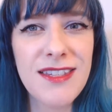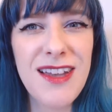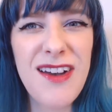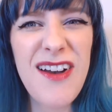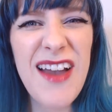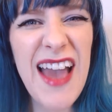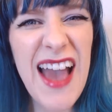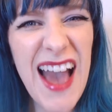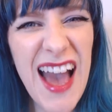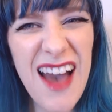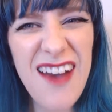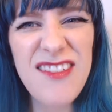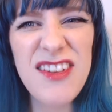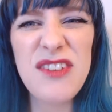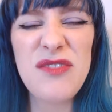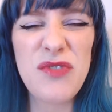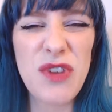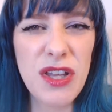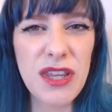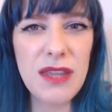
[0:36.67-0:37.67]
So I
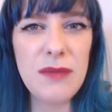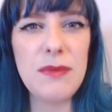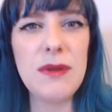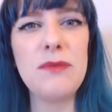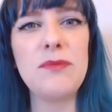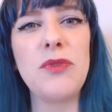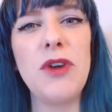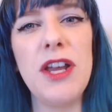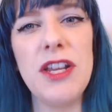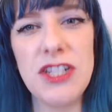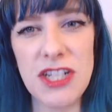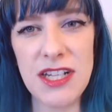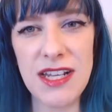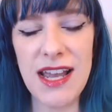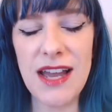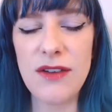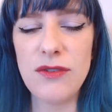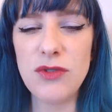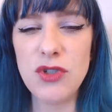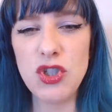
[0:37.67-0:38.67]
haven't really been
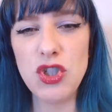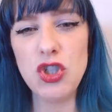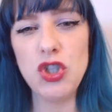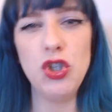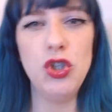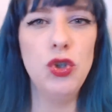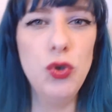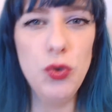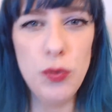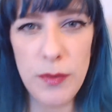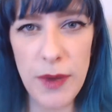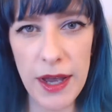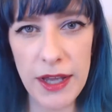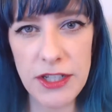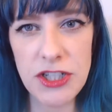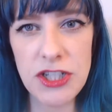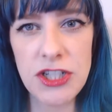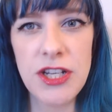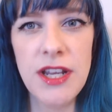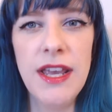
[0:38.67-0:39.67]
branching out too
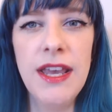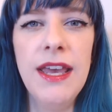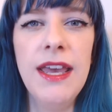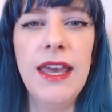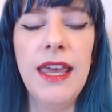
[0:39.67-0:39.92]
much